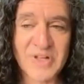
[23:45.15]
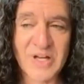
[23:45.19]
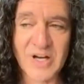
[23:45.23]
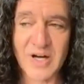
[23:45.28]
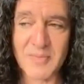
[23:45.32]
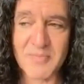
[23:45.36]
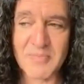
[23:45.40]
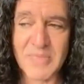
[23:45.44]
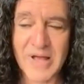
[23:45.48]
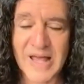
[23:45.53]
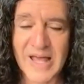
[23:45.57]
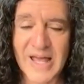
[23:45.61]

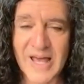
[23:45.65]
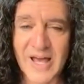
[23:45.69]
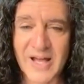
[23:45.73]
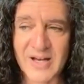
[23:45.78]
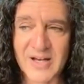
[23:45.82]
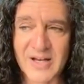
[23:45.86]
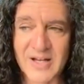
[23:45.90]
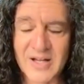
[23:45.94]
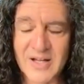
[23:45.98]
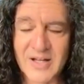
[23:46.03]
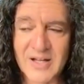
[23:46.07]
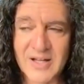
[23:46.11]
Um,
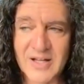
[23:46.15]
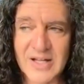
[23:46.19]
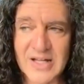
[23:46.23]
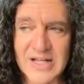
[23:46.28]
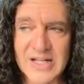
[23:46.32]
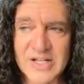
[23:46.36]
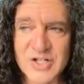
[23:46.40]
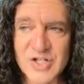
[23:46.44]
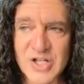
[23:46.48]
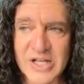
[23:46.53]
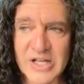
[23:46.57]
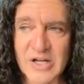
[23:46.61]
and
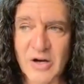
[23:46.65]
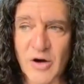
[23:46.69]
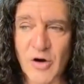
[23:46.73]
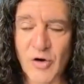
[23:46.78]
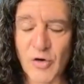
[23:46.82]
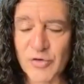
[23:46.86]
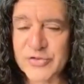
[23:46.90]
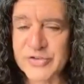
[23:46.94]
it's like a whole